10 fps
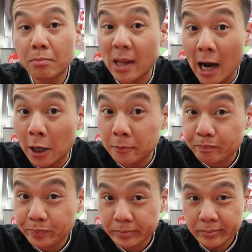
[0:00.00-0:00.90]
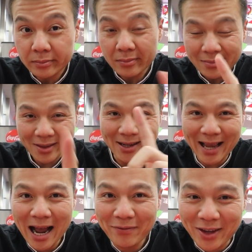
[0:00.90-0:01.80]
Now, the
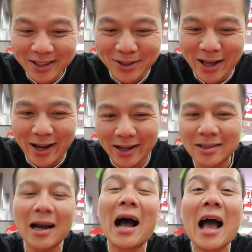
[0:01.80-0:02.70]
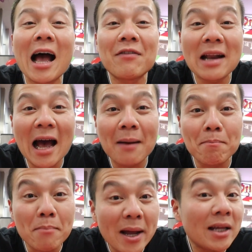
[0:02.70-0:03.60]
caveat to that is I haven't had
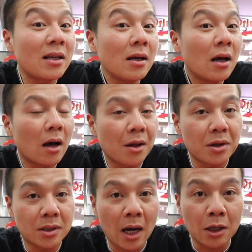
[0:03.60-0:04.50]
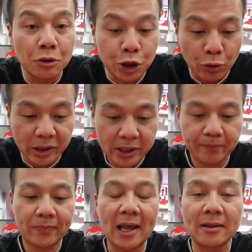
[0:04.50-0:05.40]
many of the taco joints
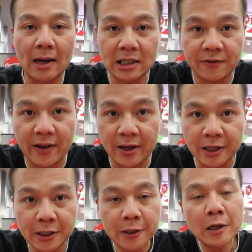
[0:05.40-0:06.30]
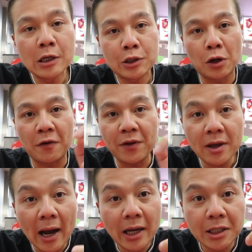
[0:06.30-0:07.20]
in Las Vegas. So if you
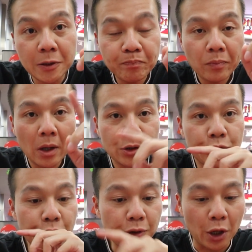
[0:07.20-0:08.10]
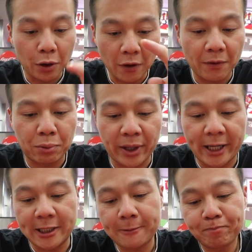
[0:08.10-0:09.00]
guys do know of a
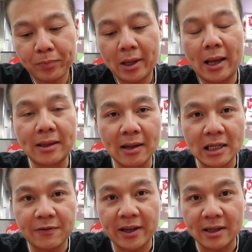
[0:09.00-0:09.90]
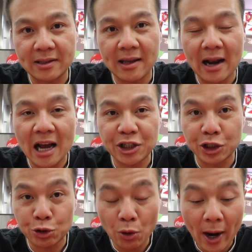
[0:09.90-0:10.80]
place in Las Vegas that I
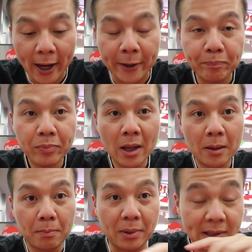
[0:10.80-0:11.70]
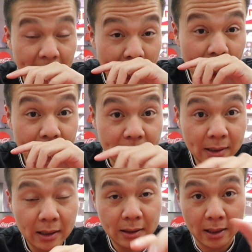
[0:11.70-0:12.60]
should try besides
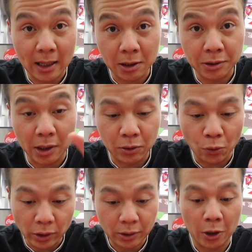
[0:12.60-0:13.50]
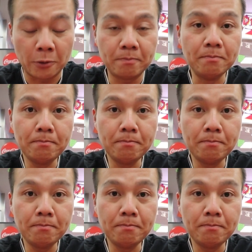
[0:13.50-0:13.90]
Tacos El Gordo,